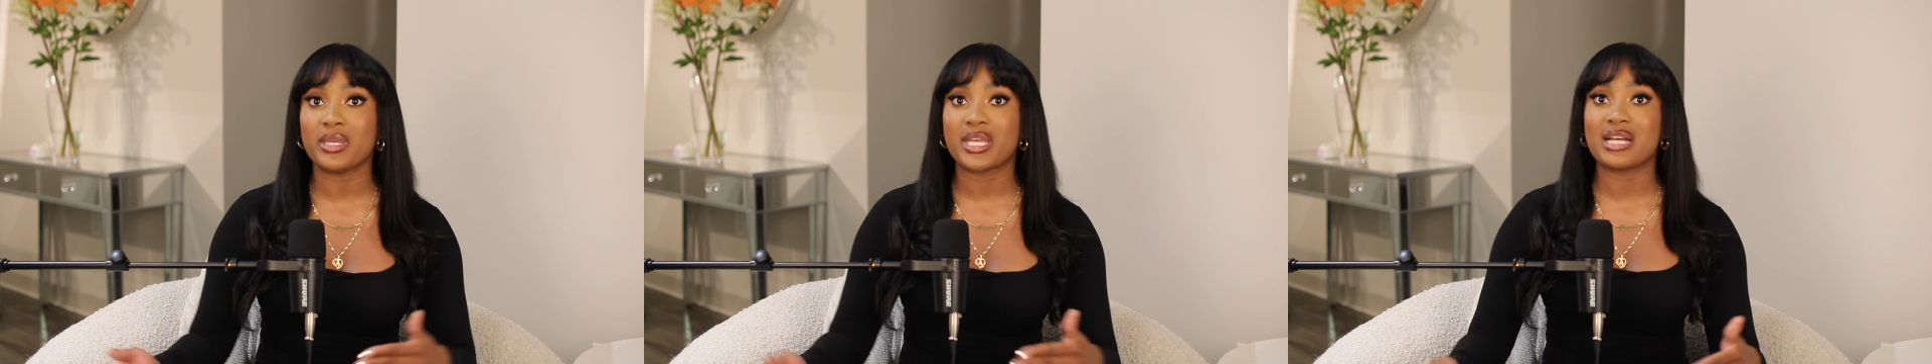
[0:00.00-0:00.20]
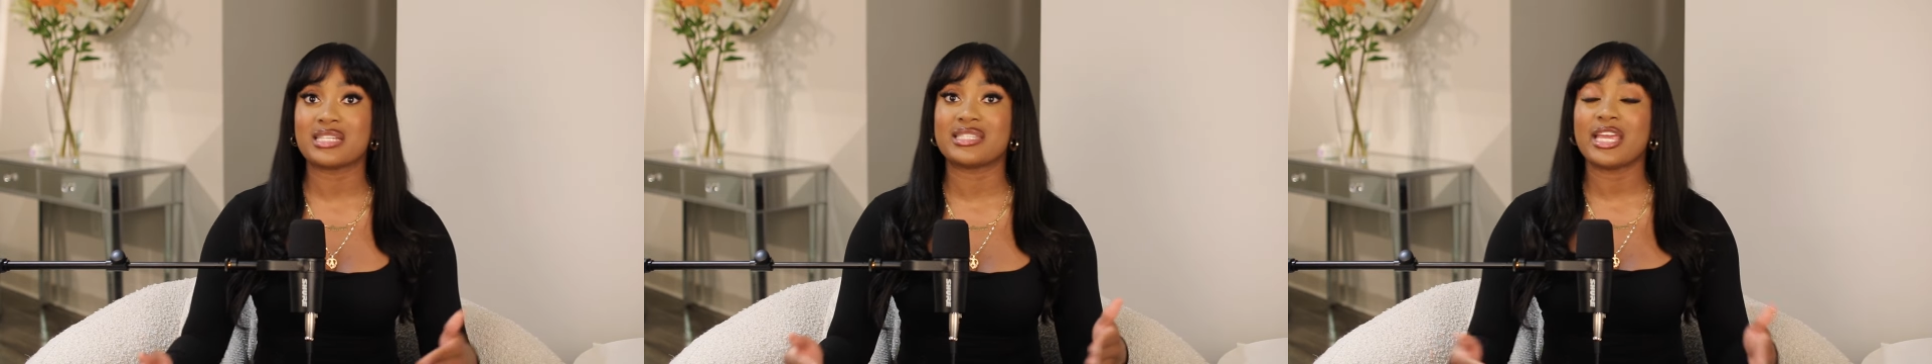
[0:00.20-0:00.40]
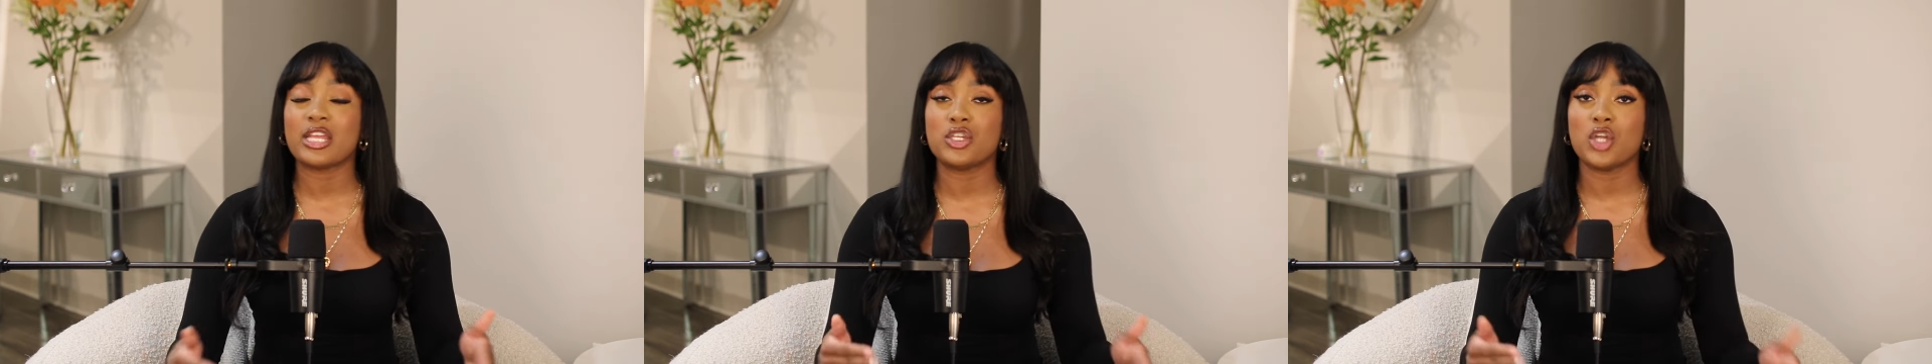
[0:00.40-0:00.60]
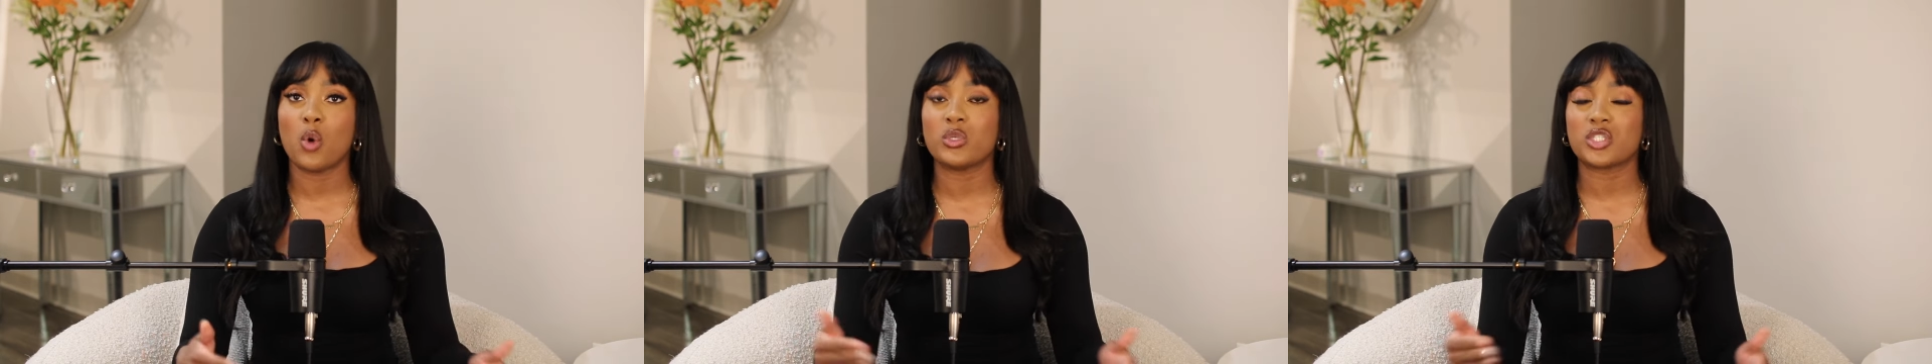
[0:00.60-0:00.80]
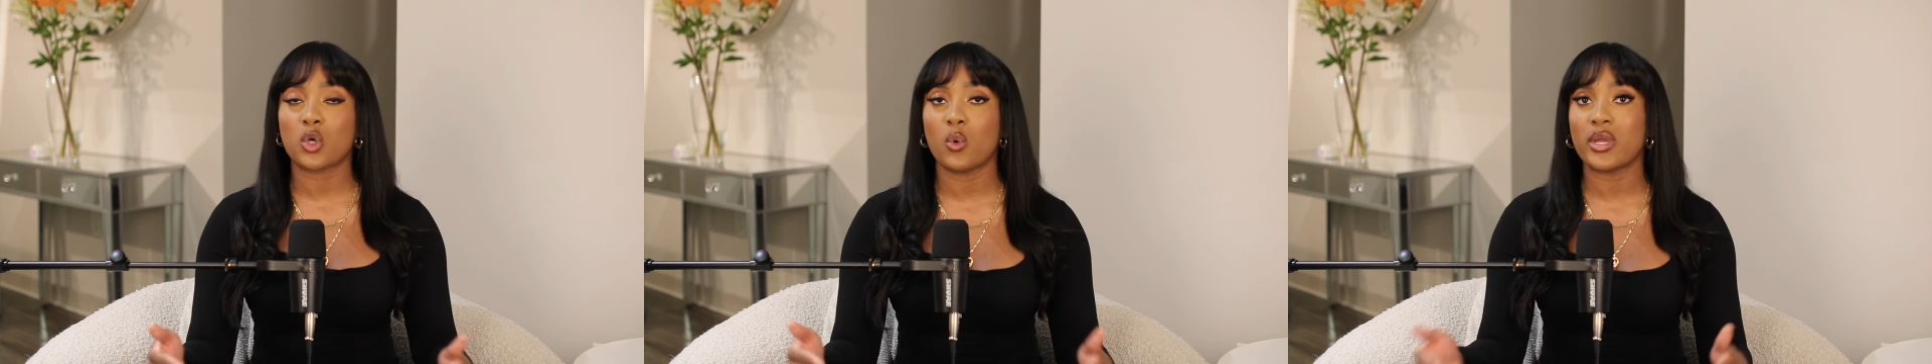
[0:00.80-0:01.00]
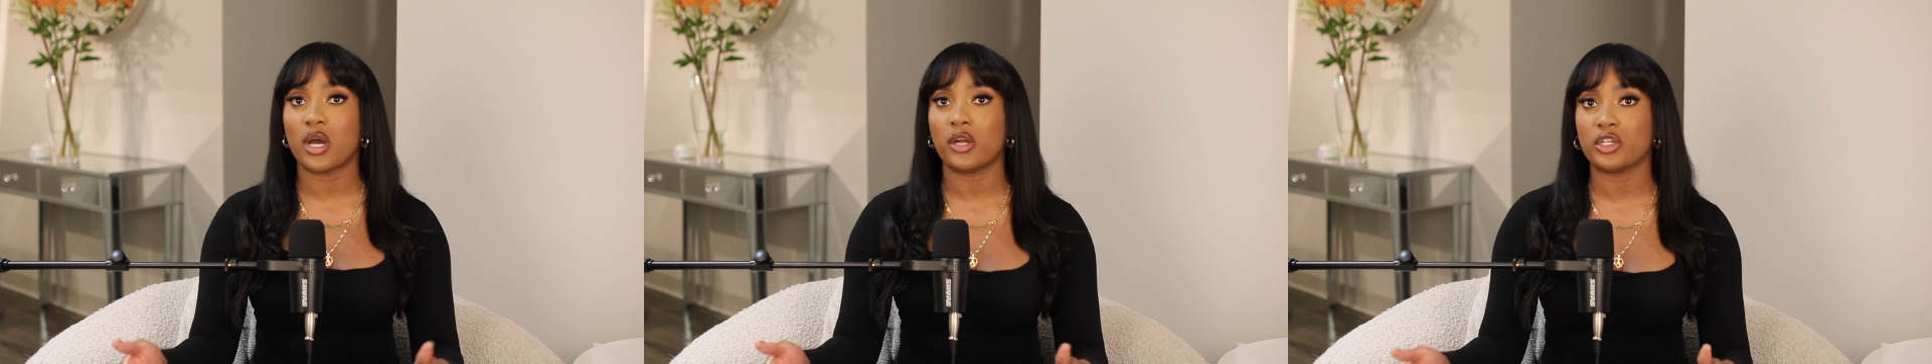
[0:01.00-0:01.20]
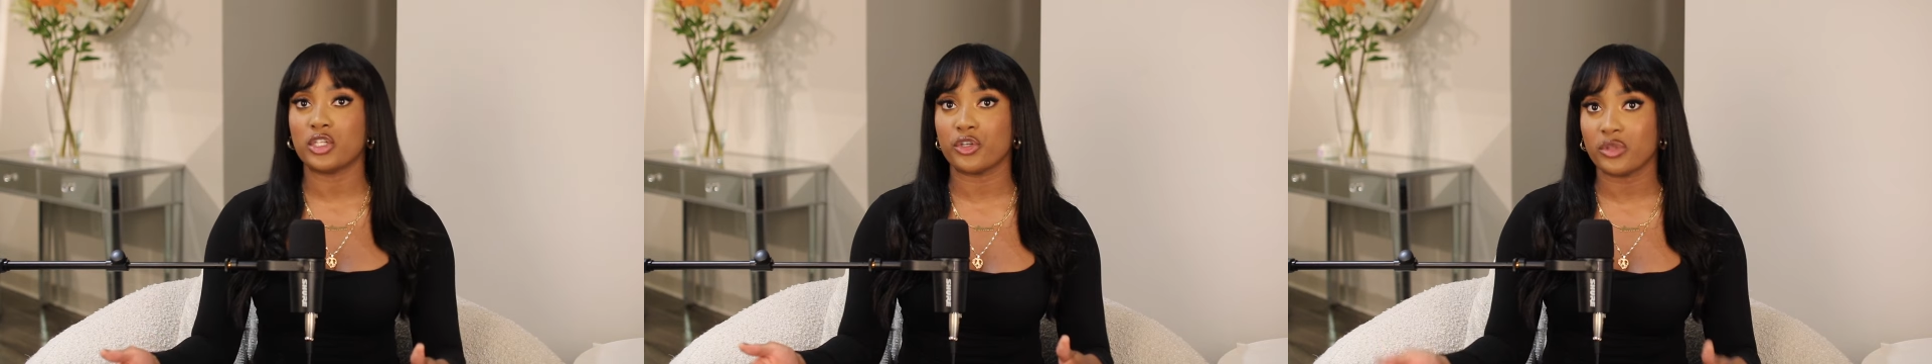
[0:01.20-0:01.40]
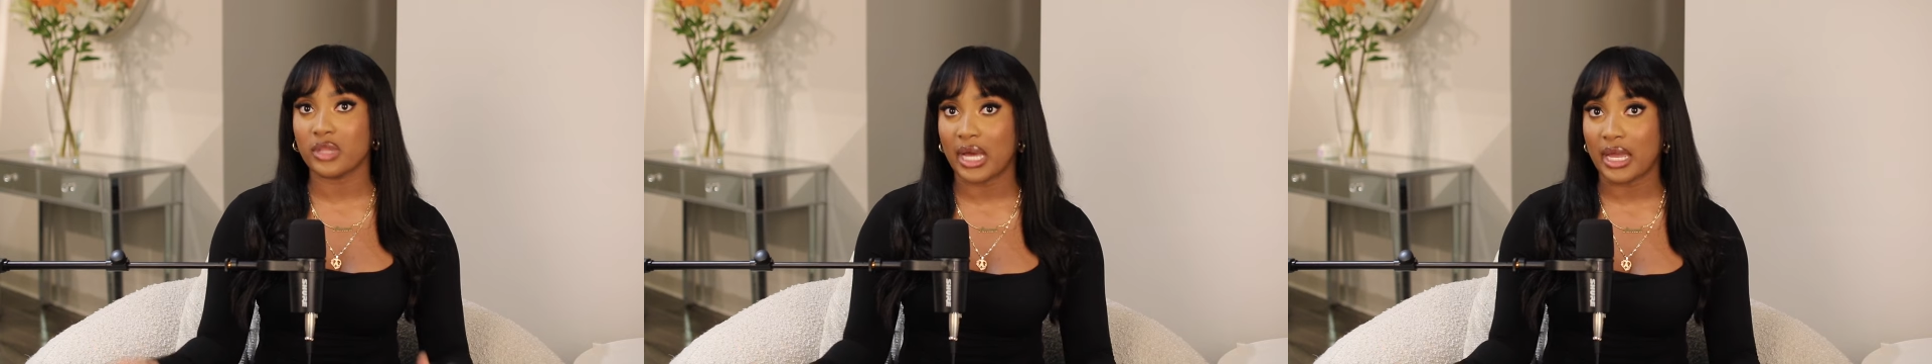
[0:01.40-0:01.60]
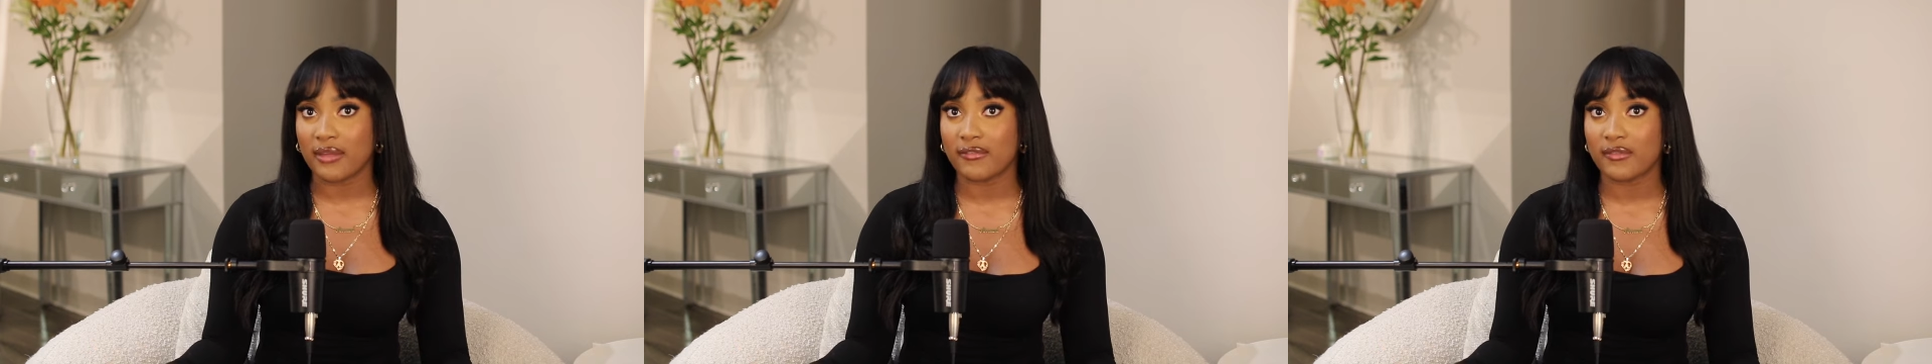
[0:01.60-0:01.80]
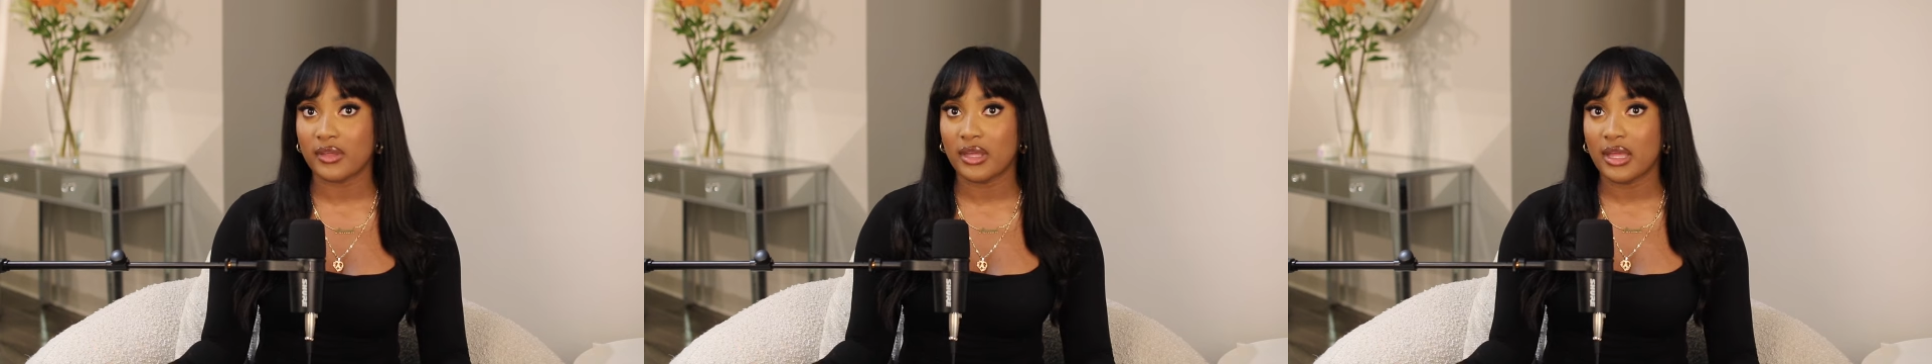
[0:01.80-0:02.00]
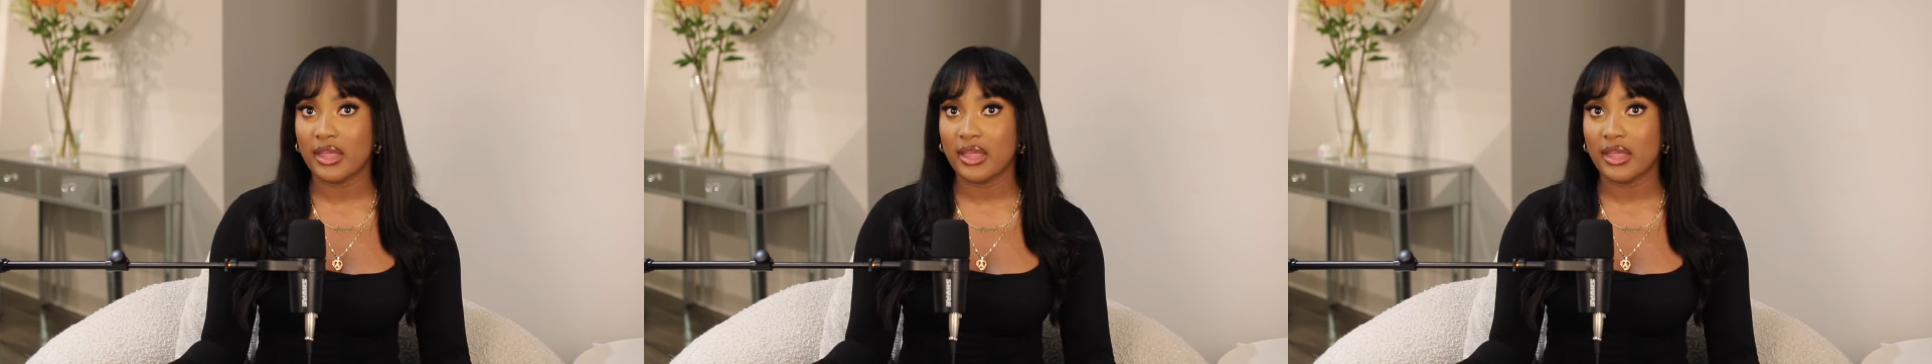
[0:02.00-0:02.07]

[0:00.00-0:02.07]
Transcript: because they know what's going on in your life.